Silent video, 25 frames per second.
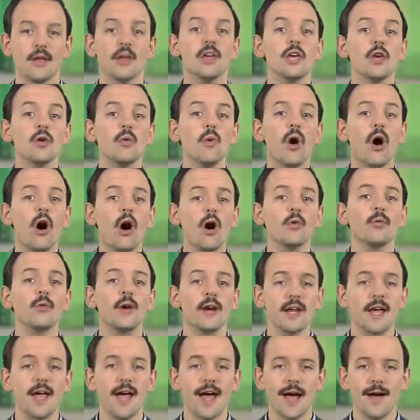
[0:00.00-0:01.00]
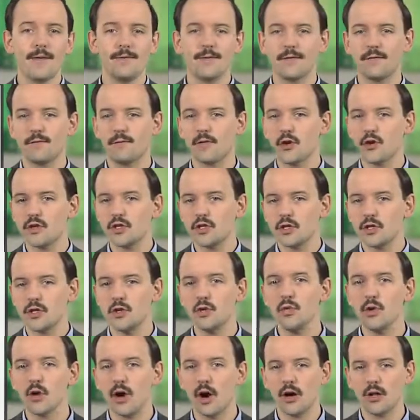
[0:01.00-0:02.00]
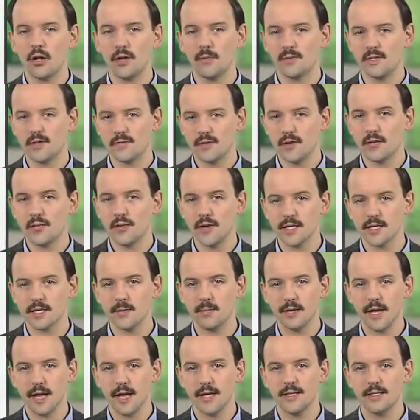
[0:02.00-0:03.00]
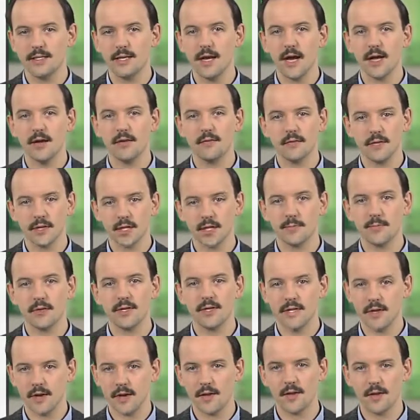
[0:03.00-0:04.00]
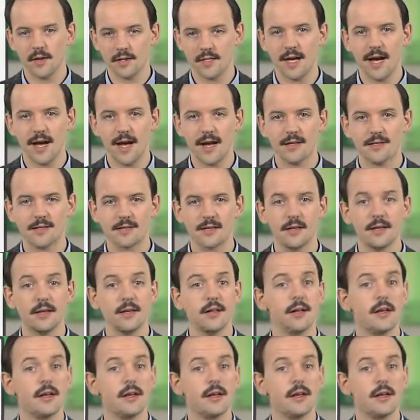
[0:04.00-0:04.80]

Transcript: You already have the first 2 columns of your risk plan done for this particular task,